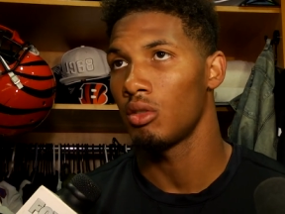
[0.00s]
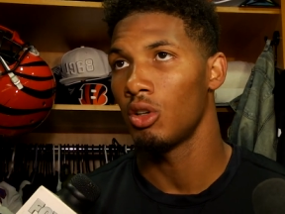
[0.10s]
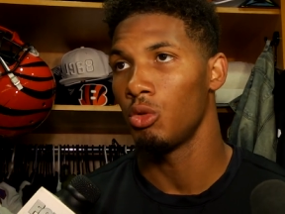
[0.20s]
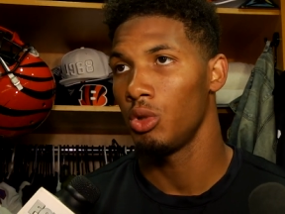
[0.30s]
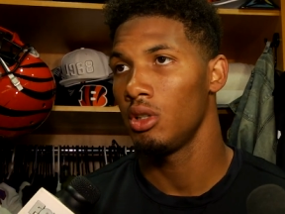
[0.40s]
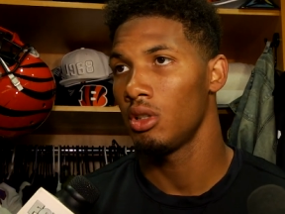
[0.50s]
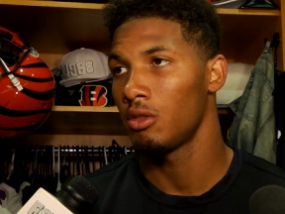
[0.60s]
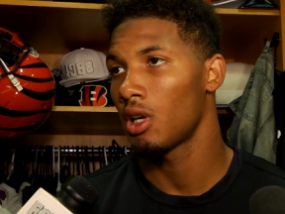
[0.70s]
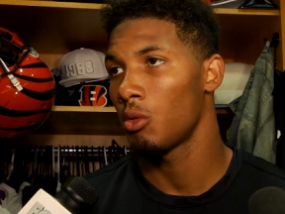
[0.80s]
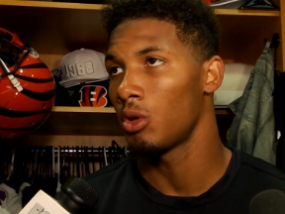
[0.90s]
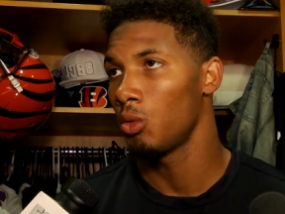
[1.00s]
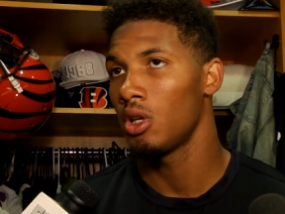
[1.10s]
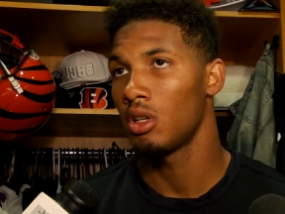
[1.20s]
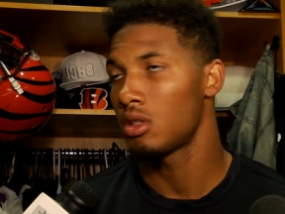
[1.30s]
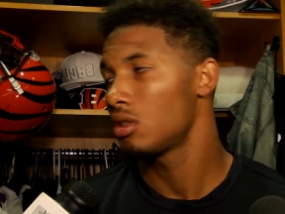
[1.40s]
You know, if y'all want to
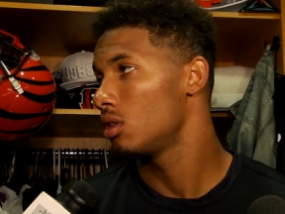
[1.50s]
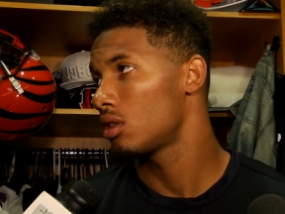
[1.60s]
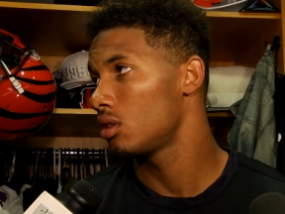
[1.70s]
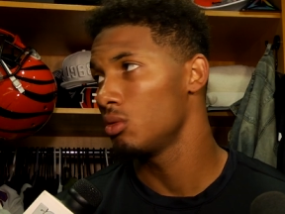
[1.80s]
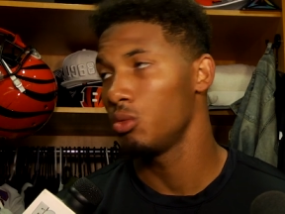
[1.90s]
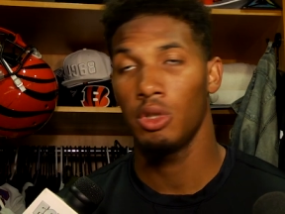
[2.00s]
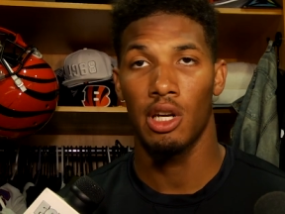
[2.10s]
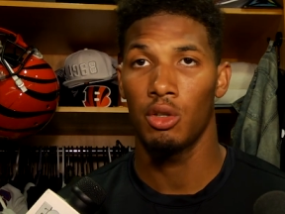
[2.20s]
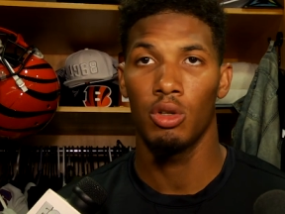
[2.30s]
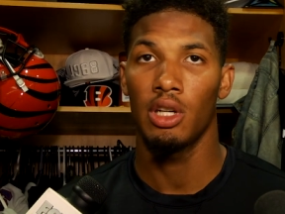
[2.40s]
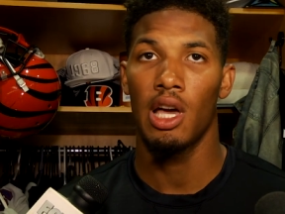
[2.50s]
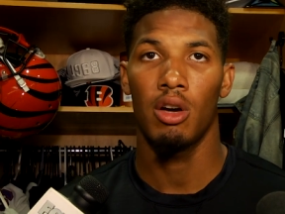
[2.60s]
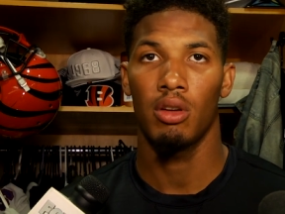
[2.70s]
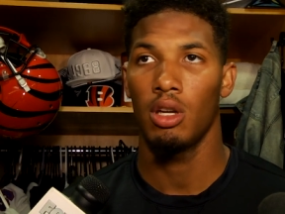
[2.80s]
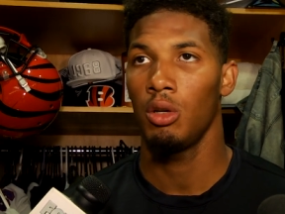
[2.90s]
win, this is we got to do it
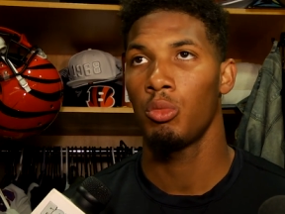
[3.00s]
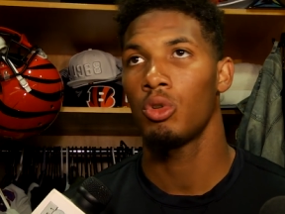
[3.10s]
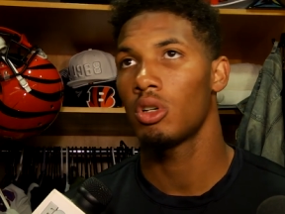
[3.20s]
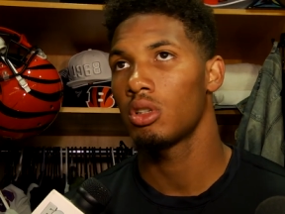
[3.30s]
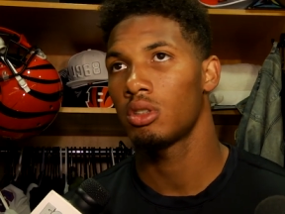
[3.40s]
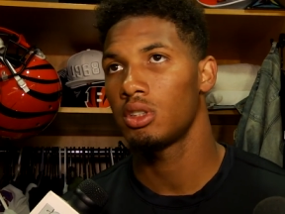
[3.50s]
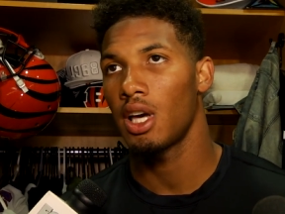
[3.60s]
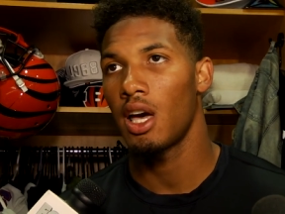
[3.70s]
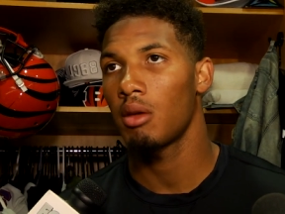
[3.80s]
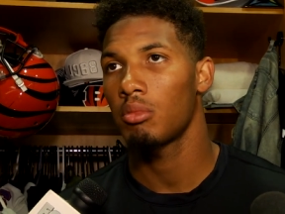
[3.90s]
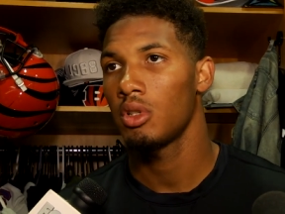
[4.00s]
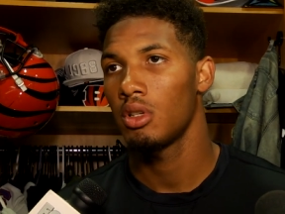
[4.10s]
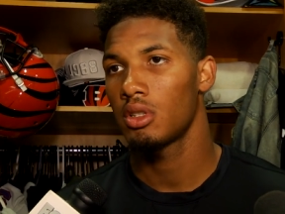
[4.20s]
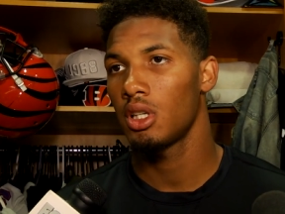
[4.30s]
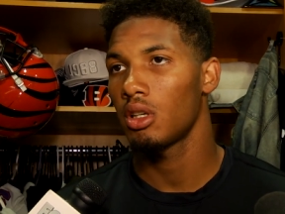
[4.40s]
now. Ain't no more time
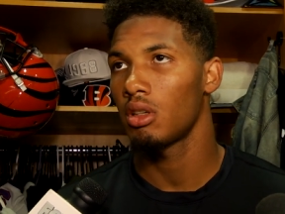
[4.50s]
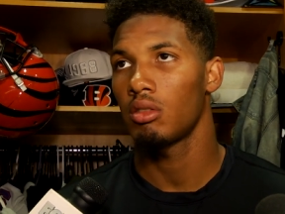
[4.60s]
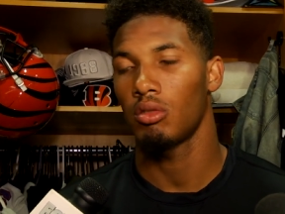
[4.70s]
ticking.